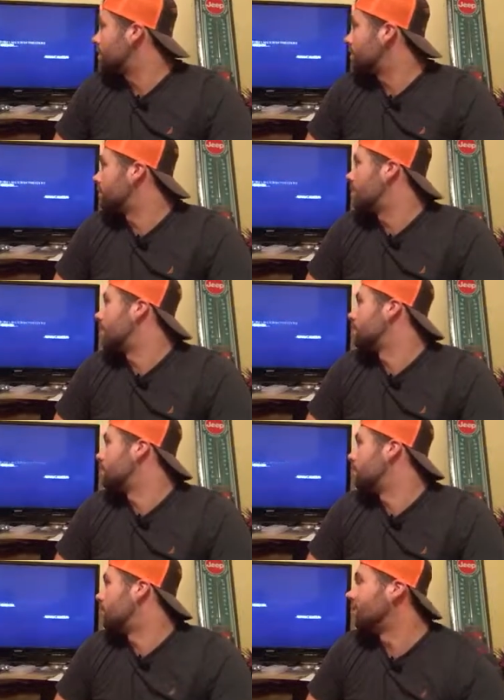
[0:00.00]
tough times
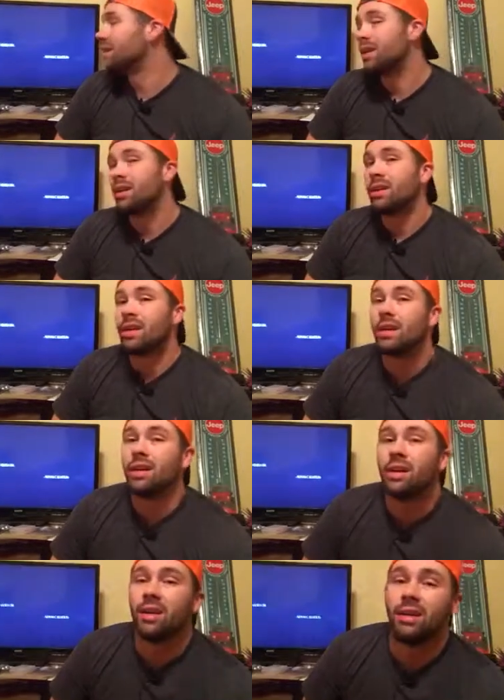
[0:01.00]
don't.
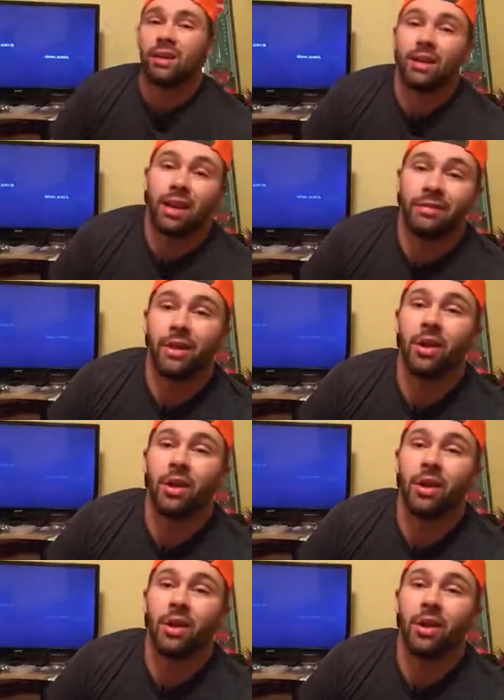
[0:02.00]
Life